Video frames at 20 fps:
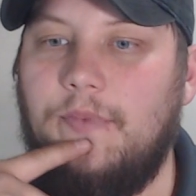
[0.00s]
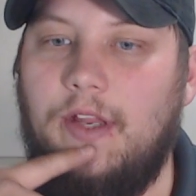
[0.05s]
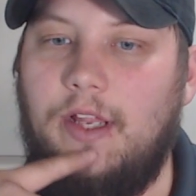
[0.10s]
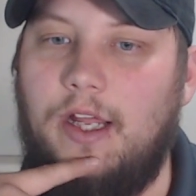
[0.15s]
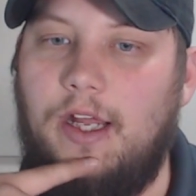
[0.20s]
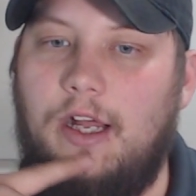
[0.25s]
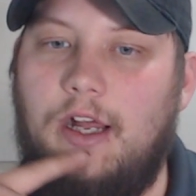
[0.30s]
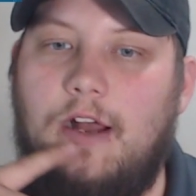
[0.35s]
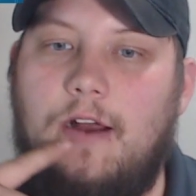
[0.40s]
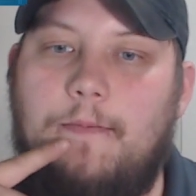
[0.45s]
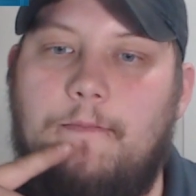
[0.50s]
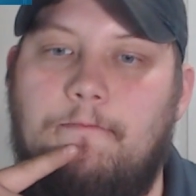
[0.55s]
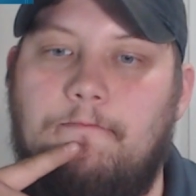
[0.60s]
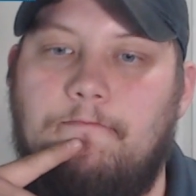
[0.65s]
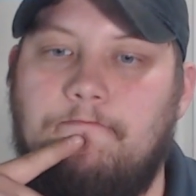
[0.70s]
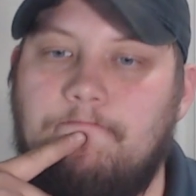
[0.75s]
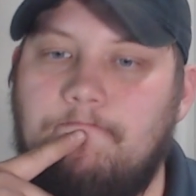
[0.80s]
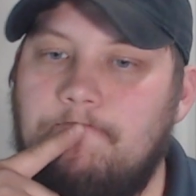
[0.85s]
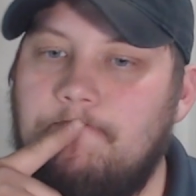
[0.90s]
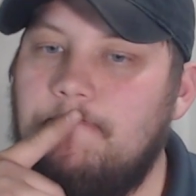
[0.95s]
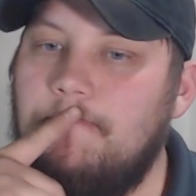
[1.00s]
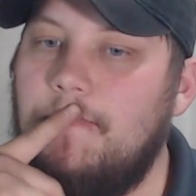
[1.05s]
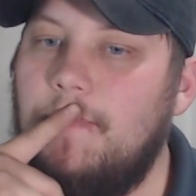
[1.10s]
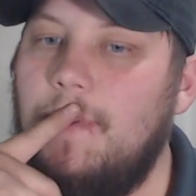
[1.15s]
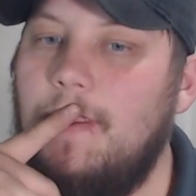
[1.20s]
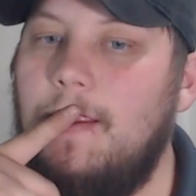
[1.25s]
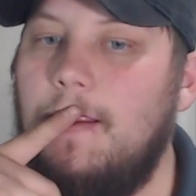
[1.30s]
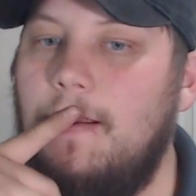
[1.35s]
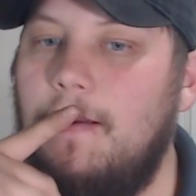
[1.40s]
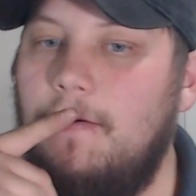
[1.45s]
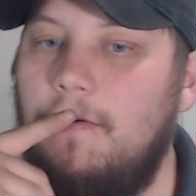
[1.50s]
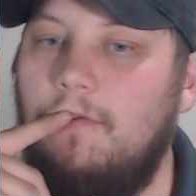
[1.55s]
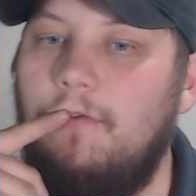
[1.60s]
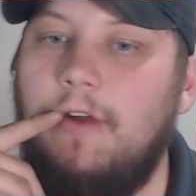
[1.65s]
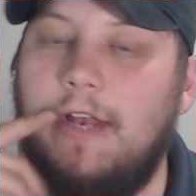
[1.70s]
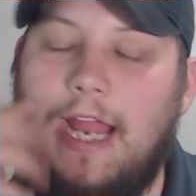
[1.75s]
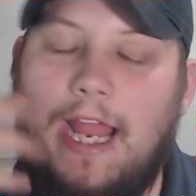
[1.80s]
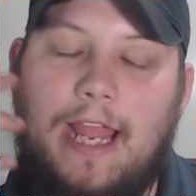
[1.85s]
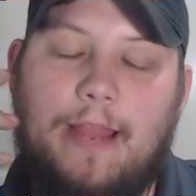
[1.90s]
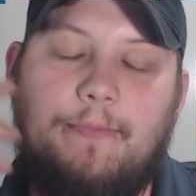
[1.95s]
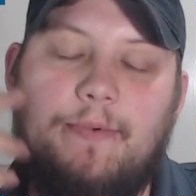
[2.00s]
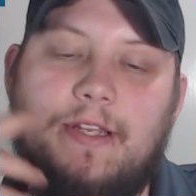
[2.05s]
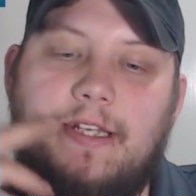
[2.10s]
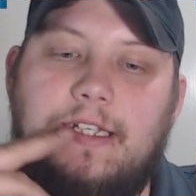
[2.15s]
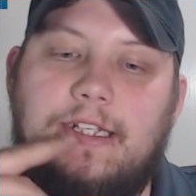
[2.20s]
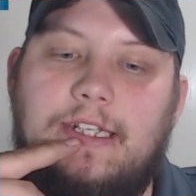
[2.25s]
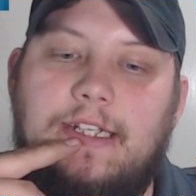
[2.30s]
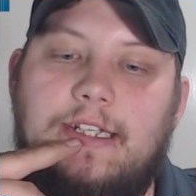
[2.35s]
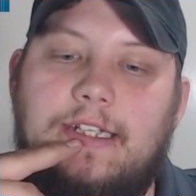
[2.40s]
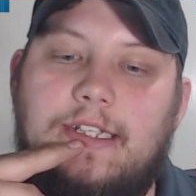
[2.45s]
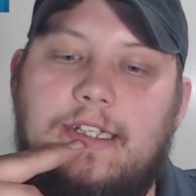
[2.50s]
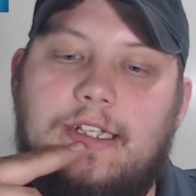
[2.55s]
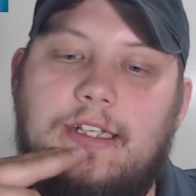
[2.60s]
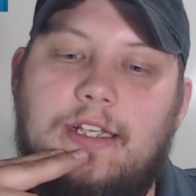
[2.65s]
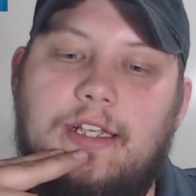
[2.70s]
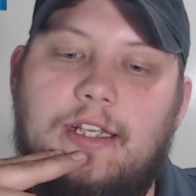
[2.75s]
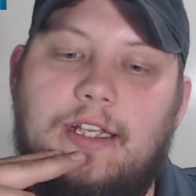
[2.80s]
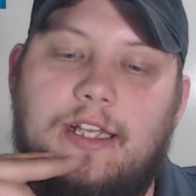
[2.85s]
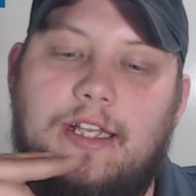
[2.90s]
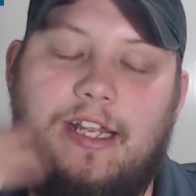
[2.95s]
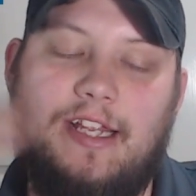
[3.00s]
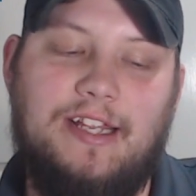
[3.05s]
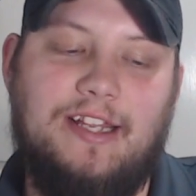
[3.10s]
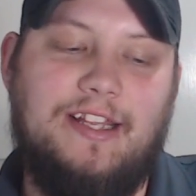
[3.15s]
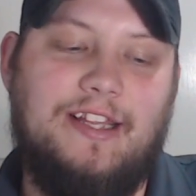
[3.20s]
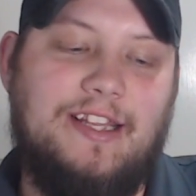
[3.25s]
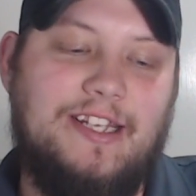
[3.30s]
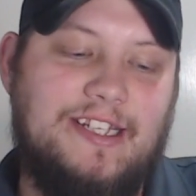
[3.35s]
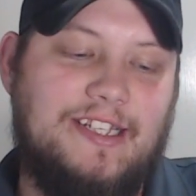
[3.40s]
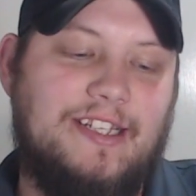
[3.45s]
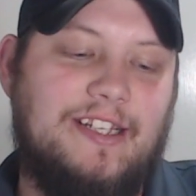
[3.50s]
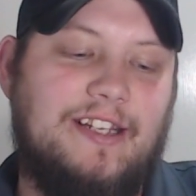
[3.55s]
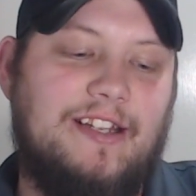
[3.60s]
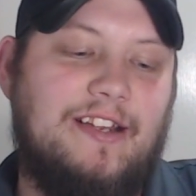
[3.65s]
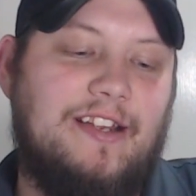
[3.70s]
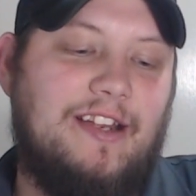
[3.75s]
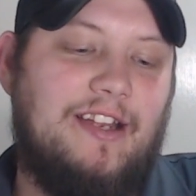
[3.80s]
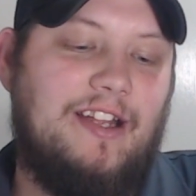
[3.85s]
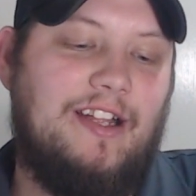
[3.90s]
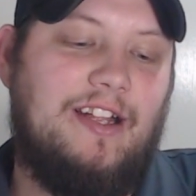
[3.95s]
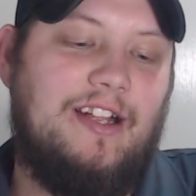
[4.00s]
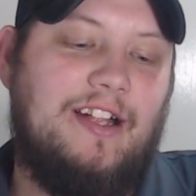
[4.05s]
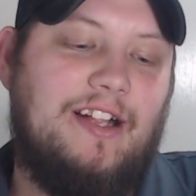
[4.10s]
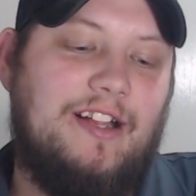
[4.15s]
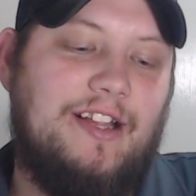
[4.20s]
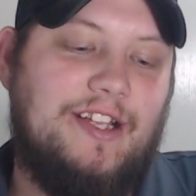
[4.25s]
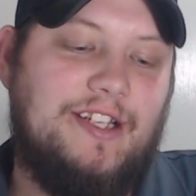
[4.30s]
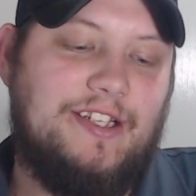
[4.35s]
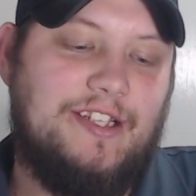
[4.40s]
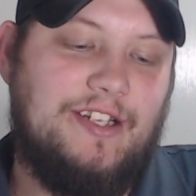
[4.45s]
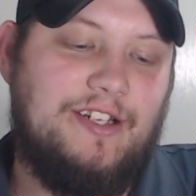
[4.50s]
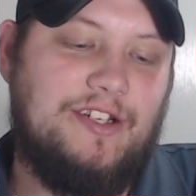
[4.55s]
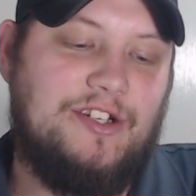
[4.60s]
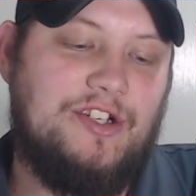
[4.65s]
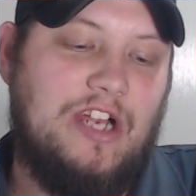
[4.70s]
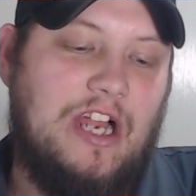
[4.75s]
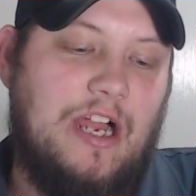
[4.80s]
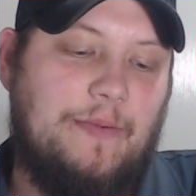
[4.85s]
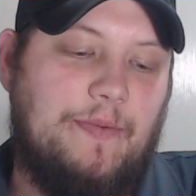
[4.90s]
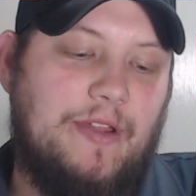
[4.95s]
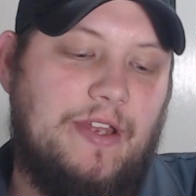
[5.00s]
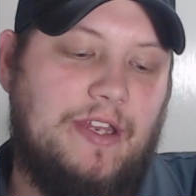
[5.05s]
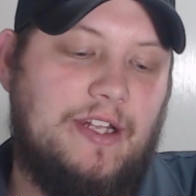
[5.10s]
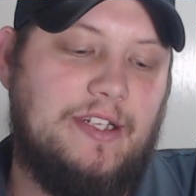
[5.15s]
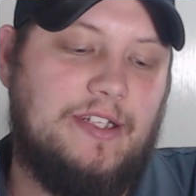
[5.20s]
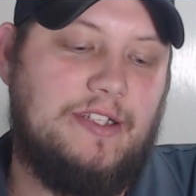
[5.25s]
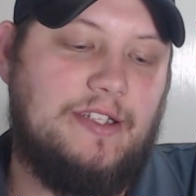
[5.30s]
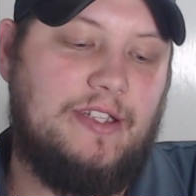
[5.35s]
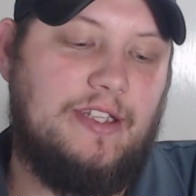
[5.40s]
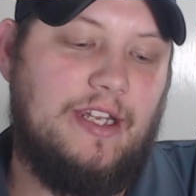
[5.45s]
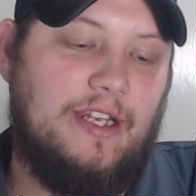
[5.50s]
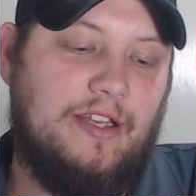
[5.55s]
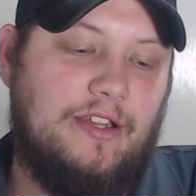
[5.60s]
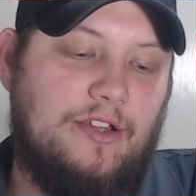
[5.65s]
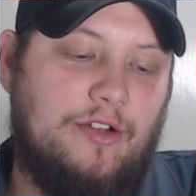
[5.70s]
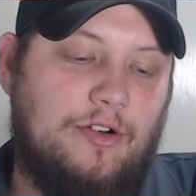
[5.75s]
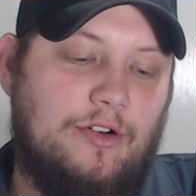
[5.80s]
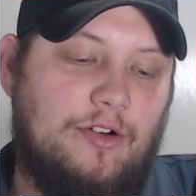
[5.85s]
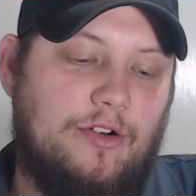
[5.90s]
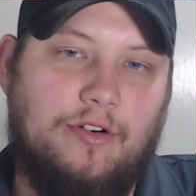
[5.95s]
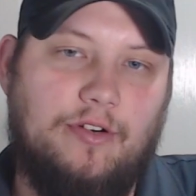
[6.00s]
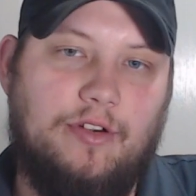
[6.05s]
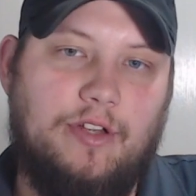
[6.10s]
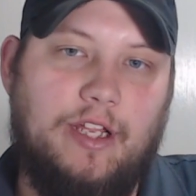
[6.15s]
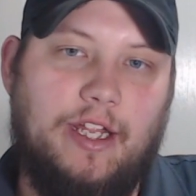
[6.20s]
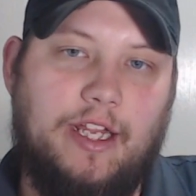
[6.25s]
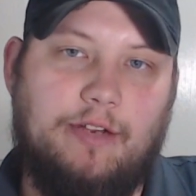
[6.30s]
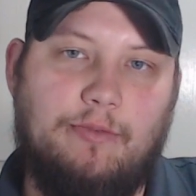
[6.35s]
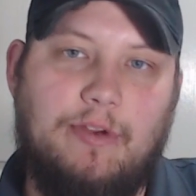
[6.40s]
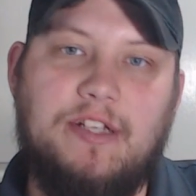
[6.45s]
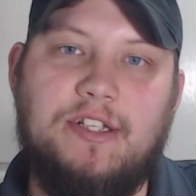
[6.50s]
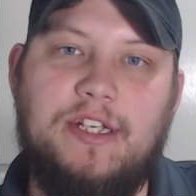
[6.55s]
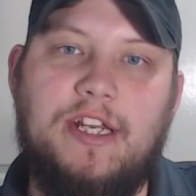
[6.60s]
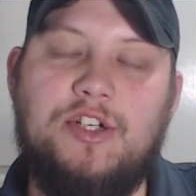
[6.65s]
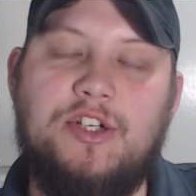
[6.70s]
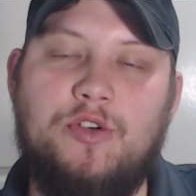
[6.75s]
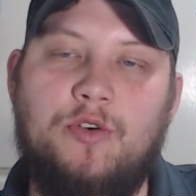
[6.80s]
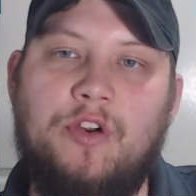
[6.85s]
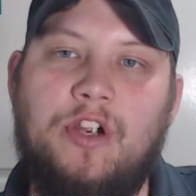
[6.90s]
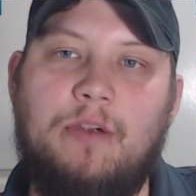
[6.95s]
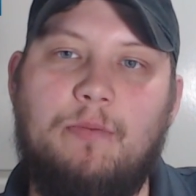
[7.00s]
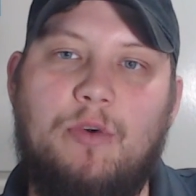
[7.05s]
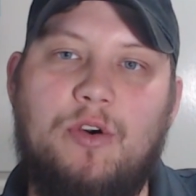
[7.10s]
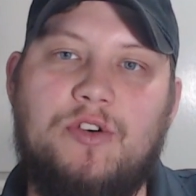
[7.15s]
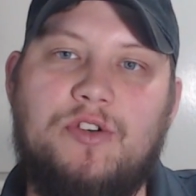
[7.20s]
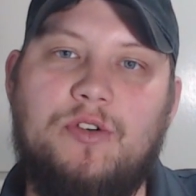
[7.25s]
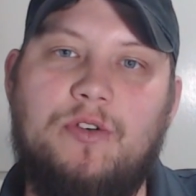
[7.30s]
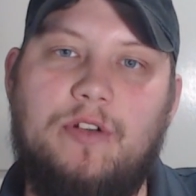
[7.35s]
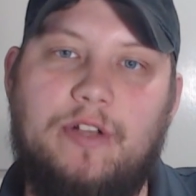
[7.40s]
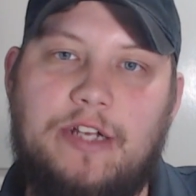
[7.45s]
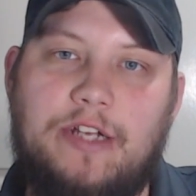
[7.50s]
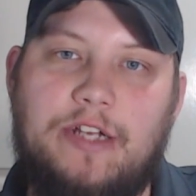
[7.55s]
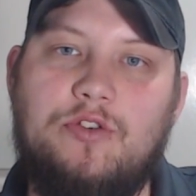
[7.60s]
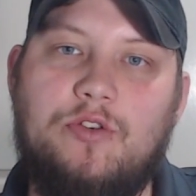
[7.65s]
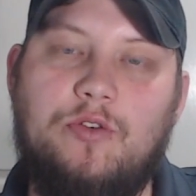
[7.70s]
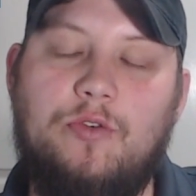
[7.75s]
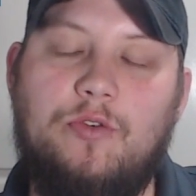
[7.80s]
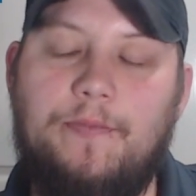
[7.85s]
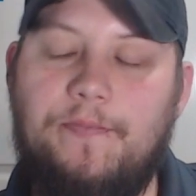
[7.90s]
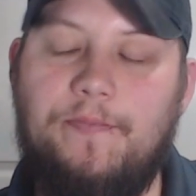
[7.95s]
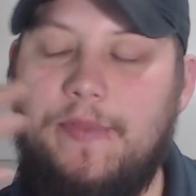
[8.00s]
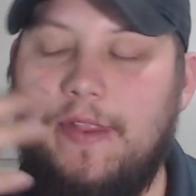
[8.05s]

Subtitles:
What happens is this is a shop they're like residential and commercial electrical,